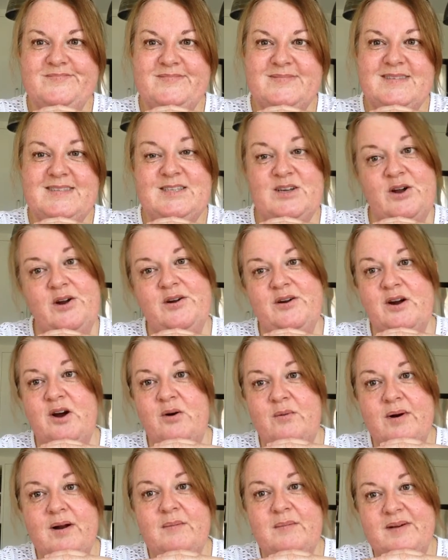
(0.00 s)
So I'll
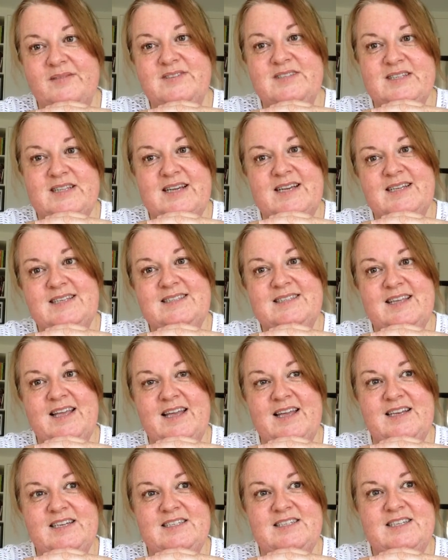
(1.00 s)
ring him after this,
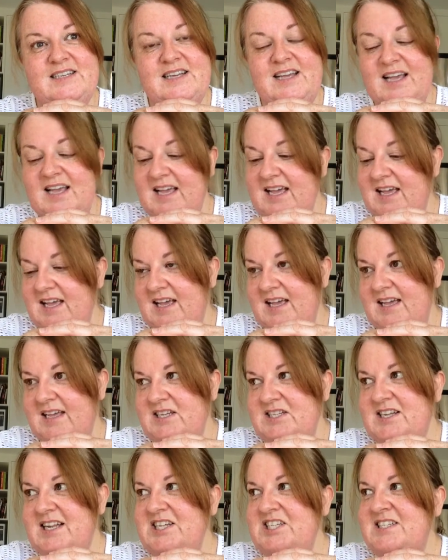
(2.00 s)
and
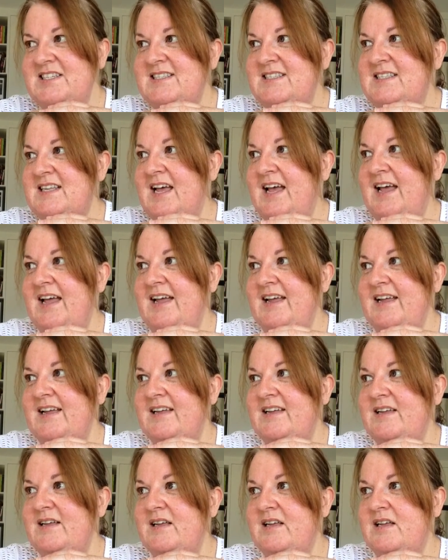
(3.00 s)
let's just
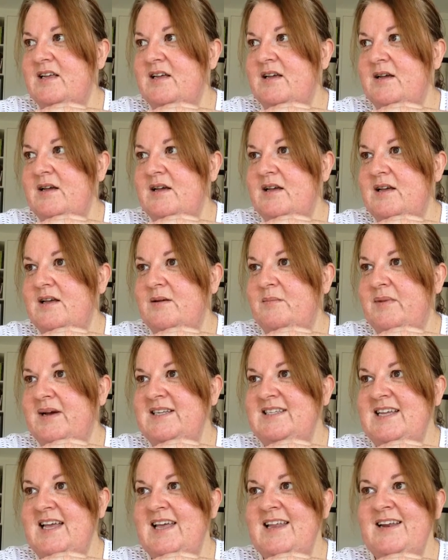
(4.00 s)
say my
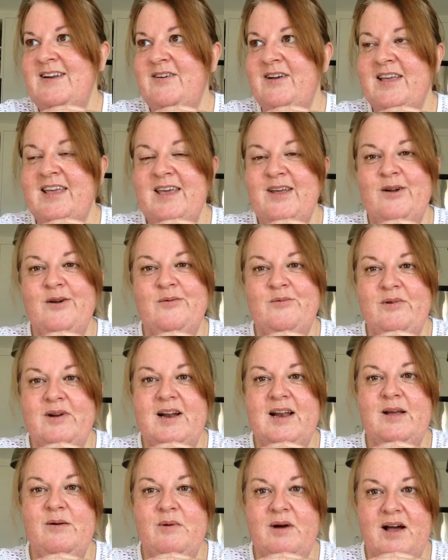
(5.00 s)
dad and I get on
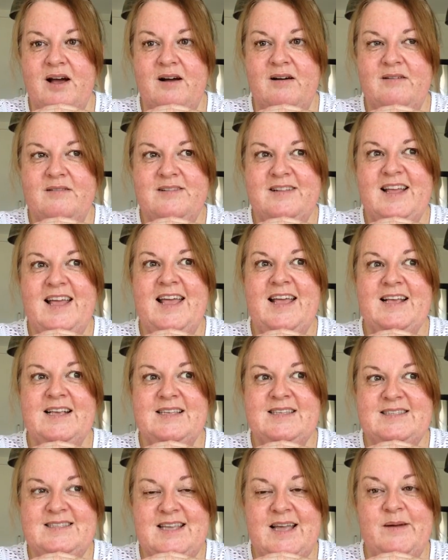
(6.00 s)
really well,
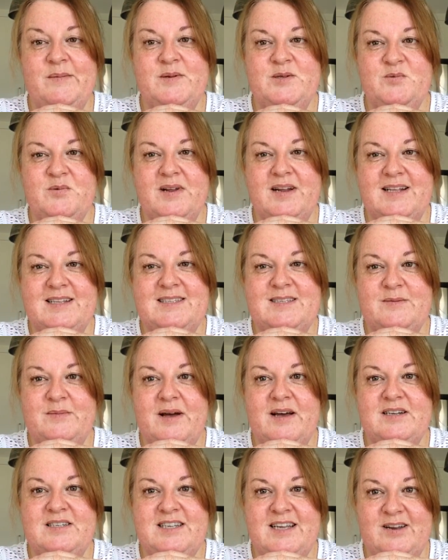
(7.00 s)
except when it's
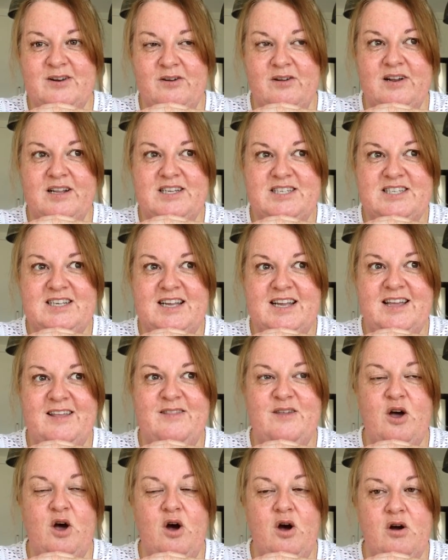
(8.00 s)
about technology.
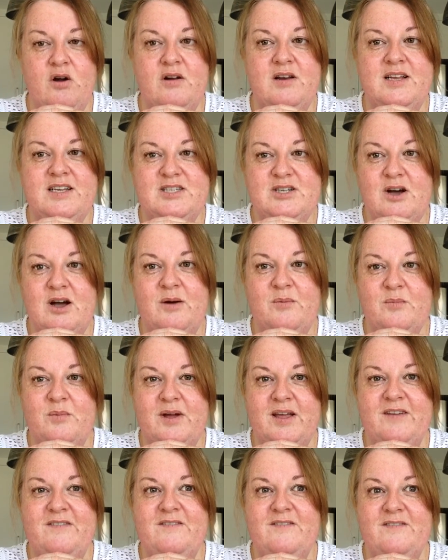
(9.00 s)
The only time
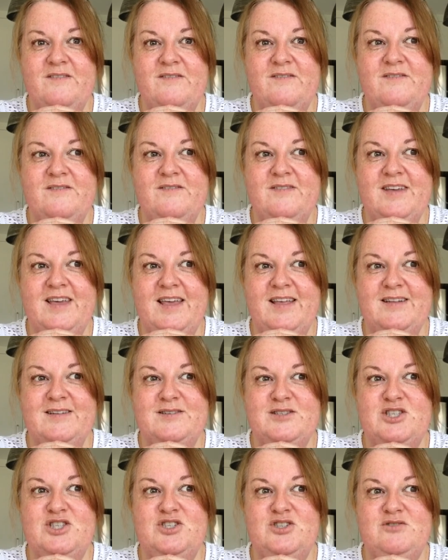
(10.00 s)
we
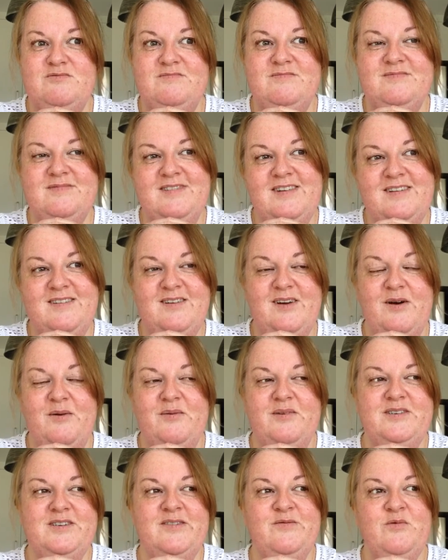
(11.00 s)
get, I
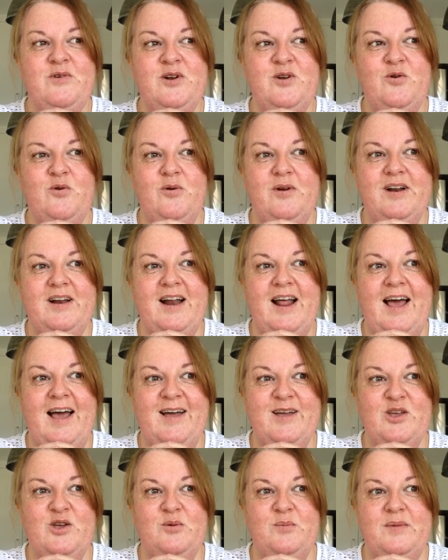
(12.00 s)
don't want to call it an
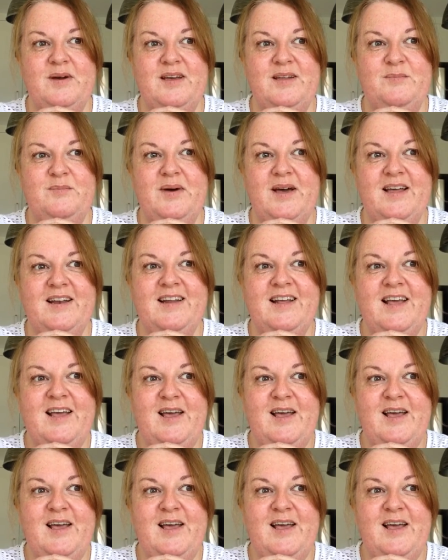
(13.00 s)
argument, but